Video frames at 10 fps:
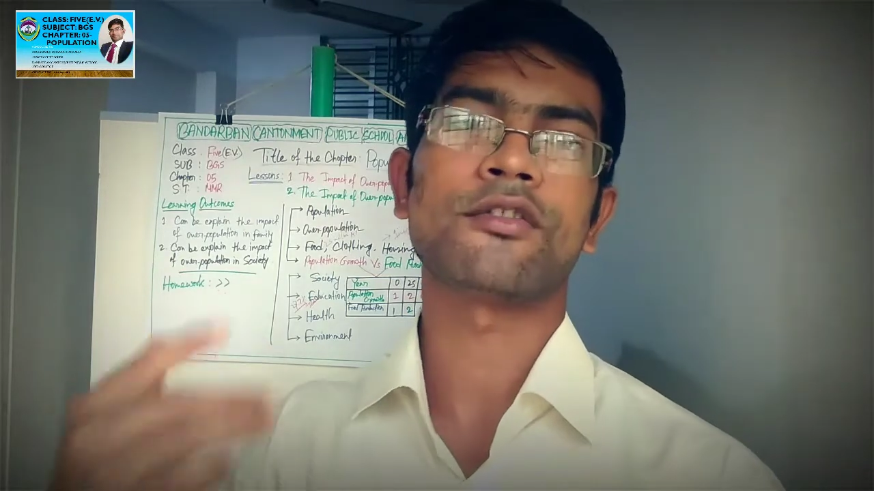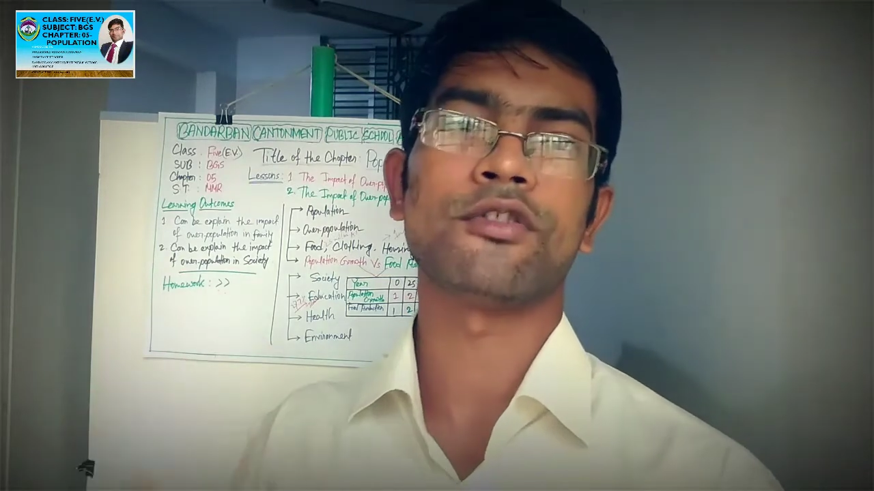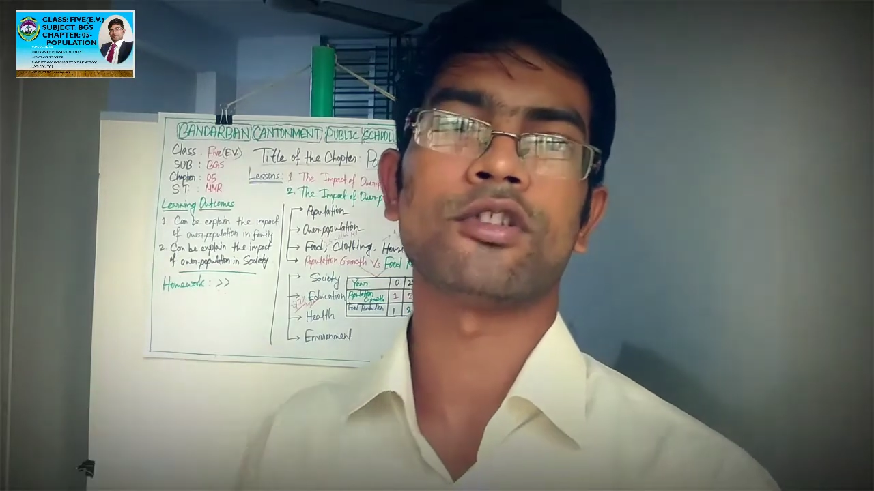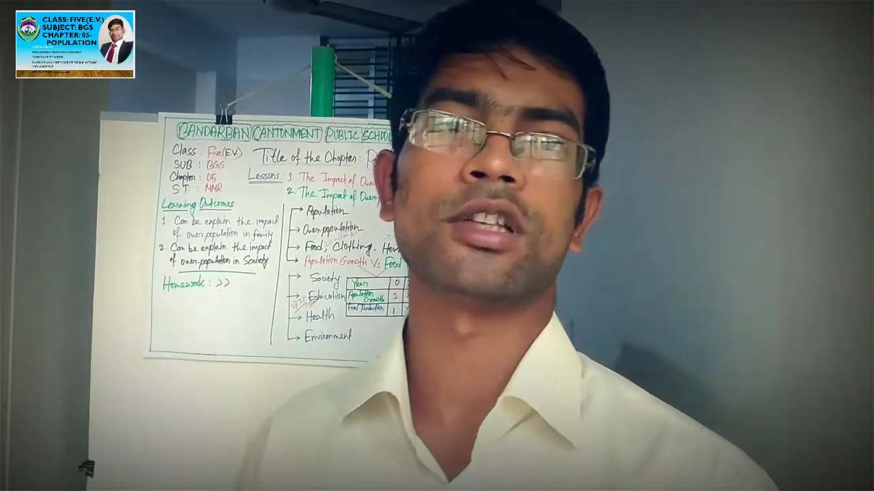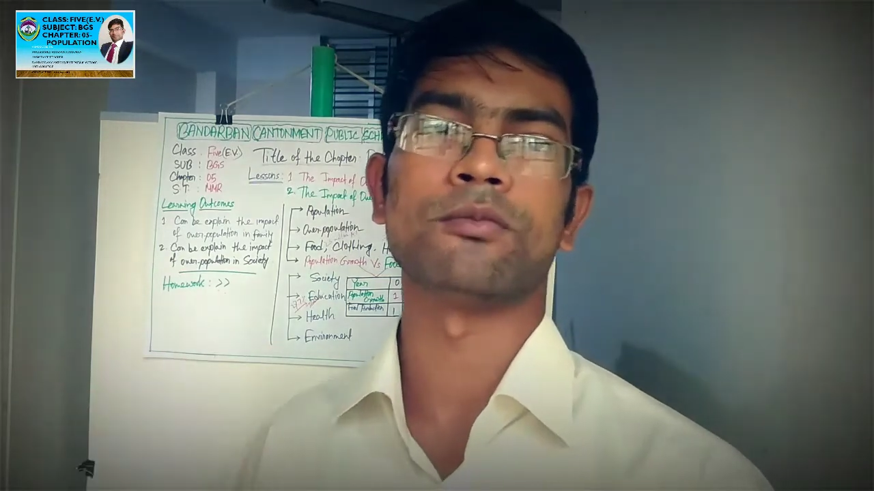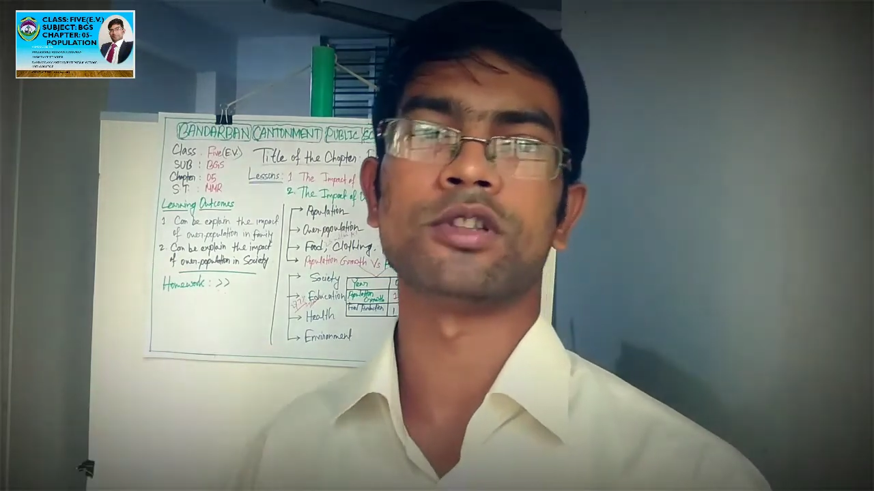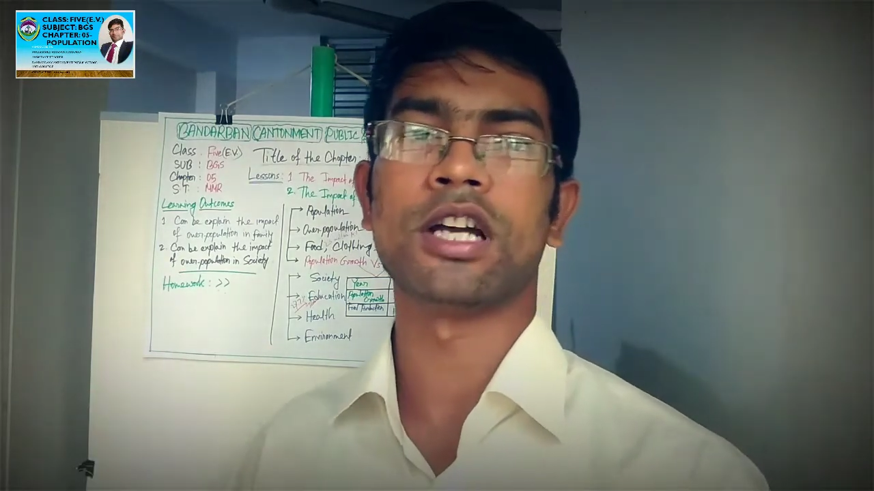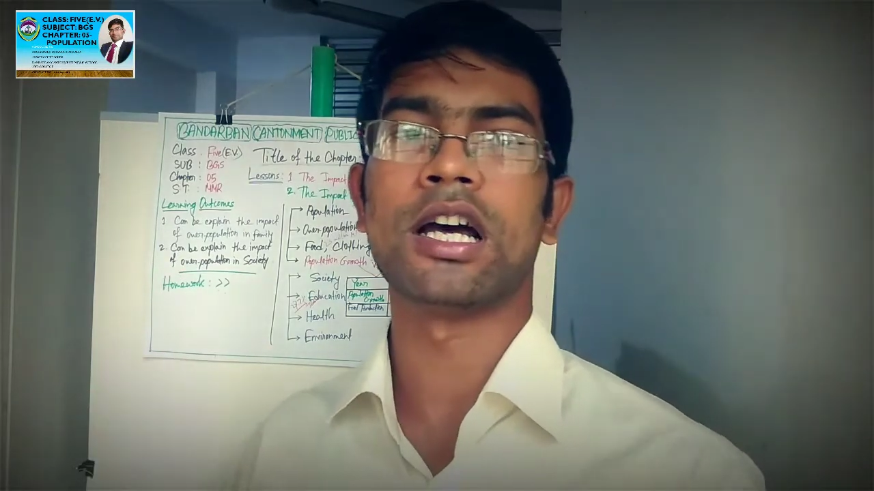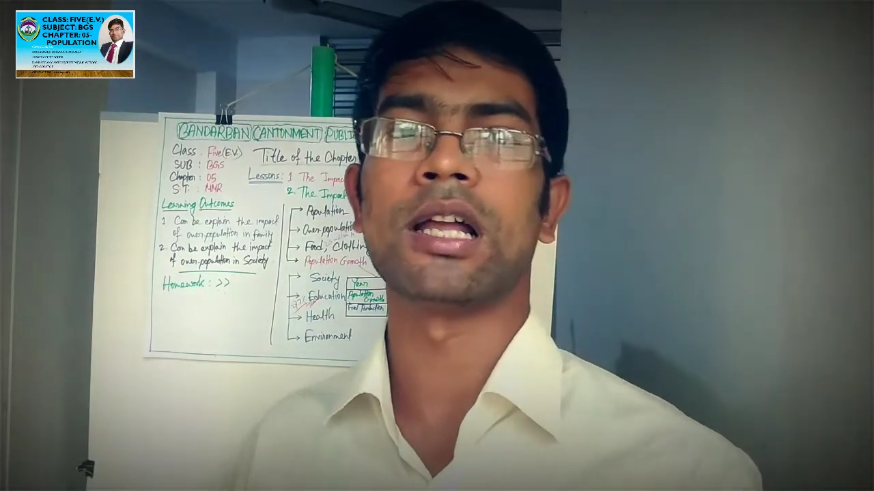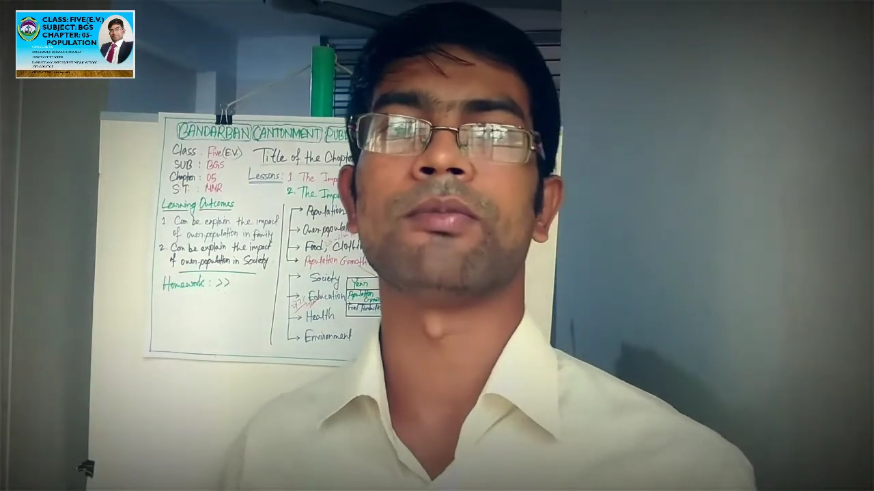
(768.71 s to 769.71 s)
for them with the
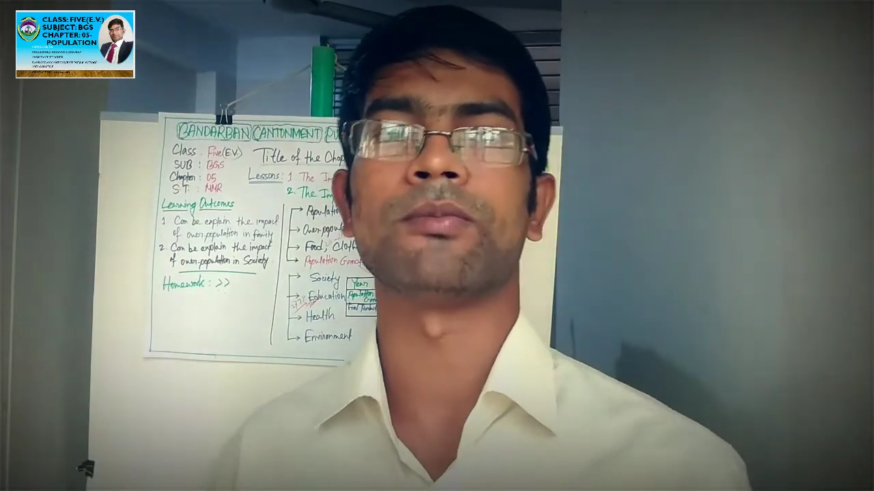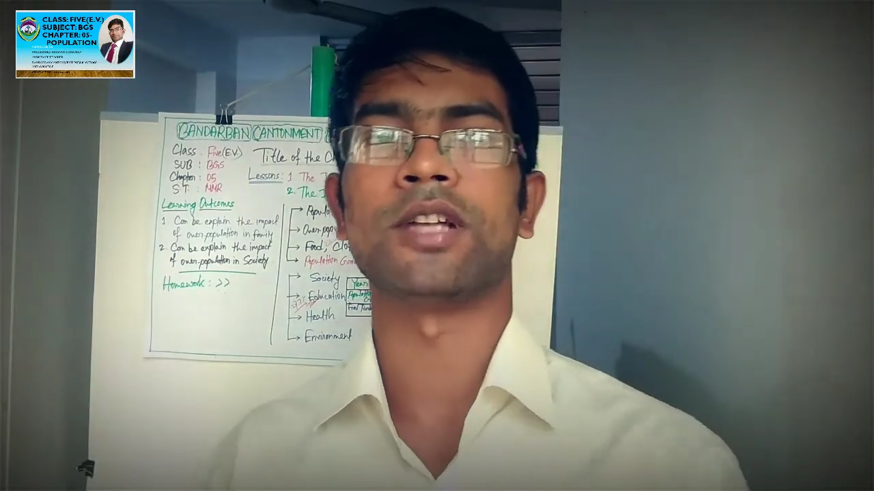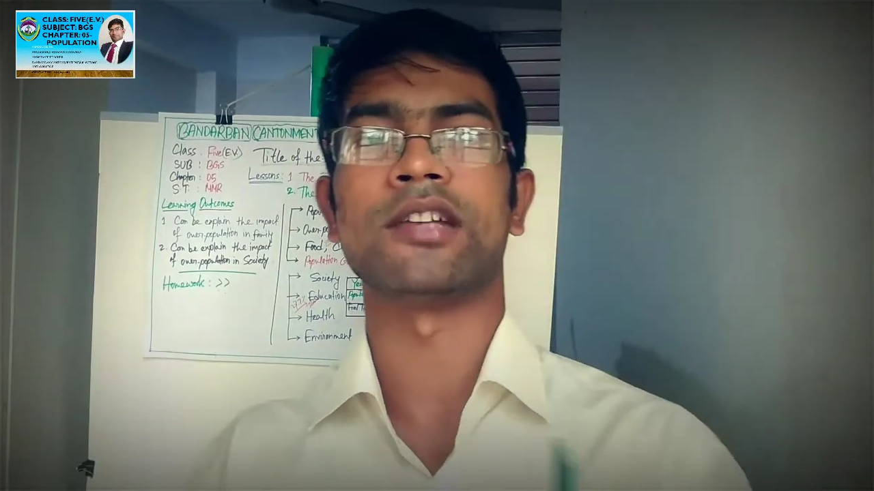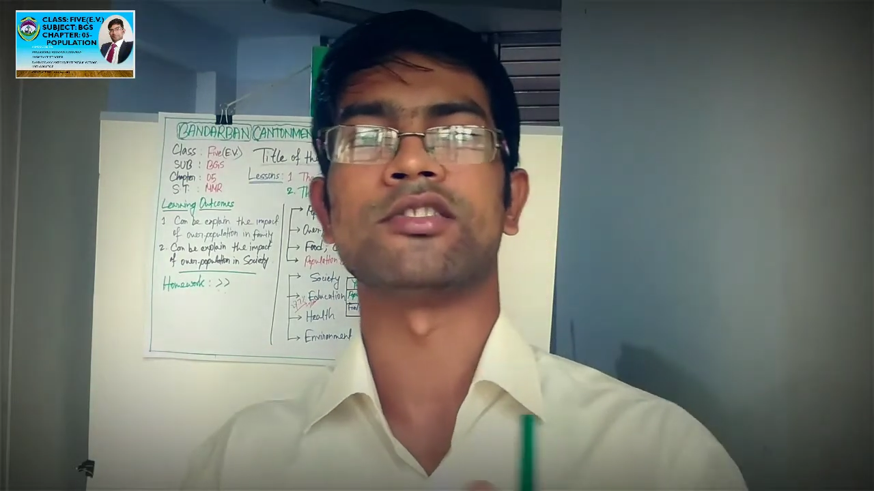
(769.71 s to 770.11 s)
help of the